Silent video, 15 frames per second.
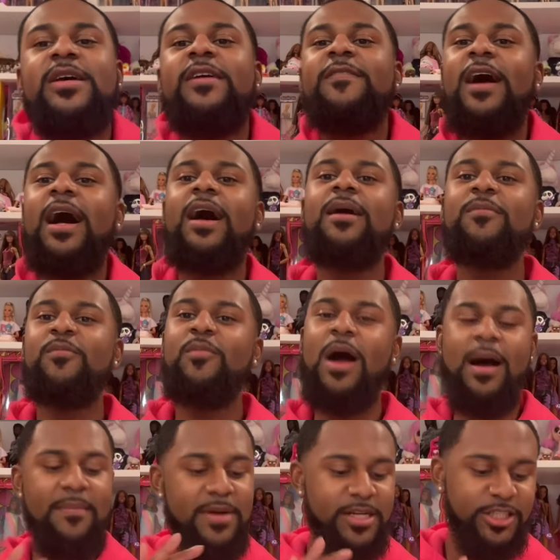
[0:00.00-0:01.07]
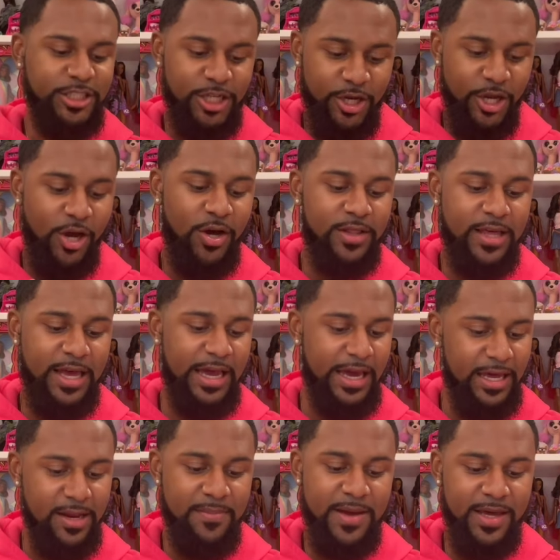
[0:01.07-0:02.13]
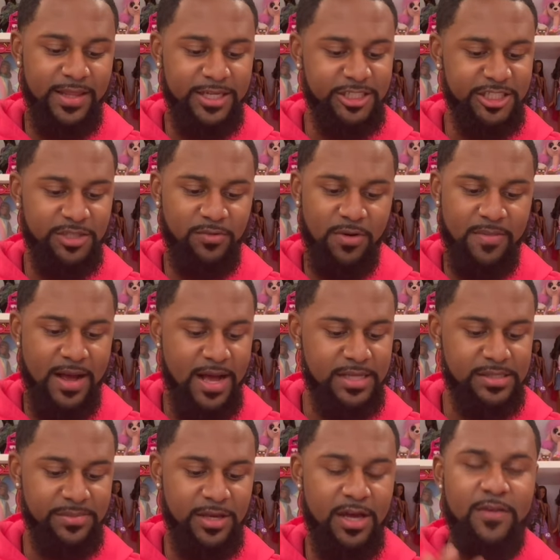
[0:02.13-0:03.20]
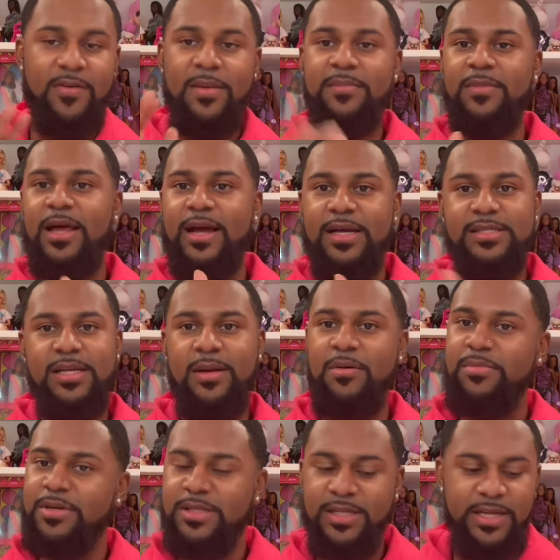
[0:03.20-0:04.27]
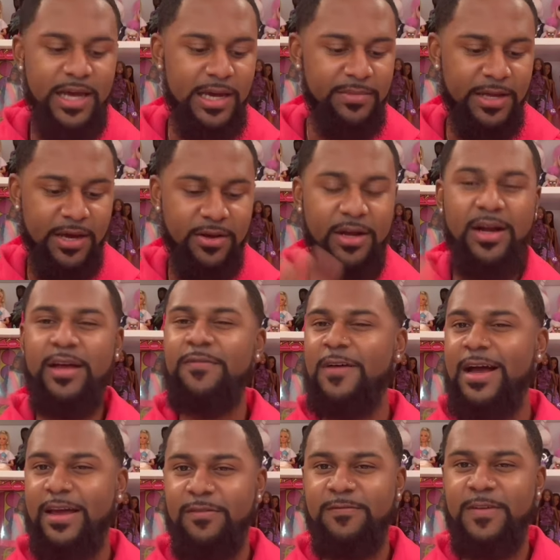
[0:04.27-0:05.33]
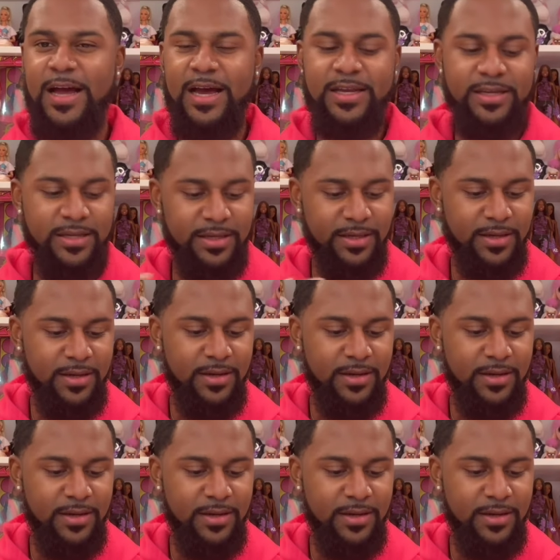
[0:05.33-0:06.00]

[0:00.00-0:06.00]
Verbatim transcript: If I'm I'm gonna show y'all the anime that she reminds me of. I'm like I said, I'm gonna put the name down there if I can find it.